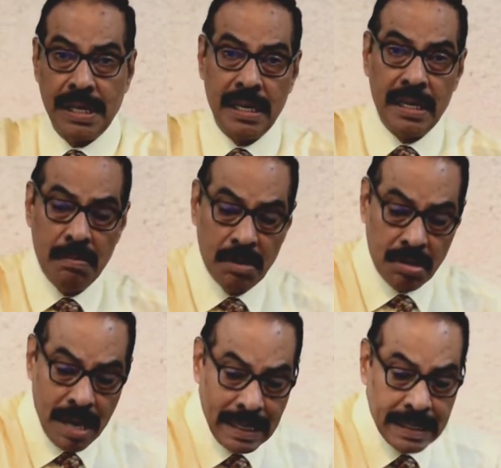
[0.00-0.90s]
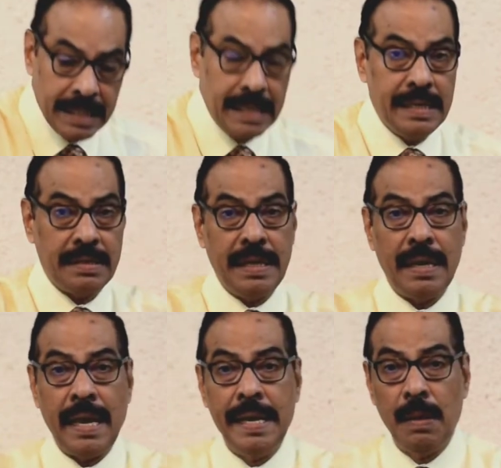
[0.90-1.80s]
and immoralities and
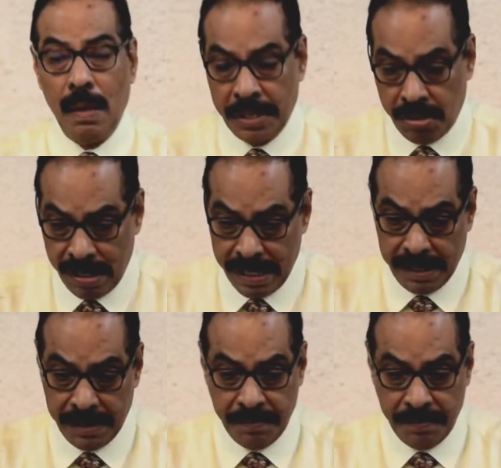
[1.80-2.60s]
idolatry.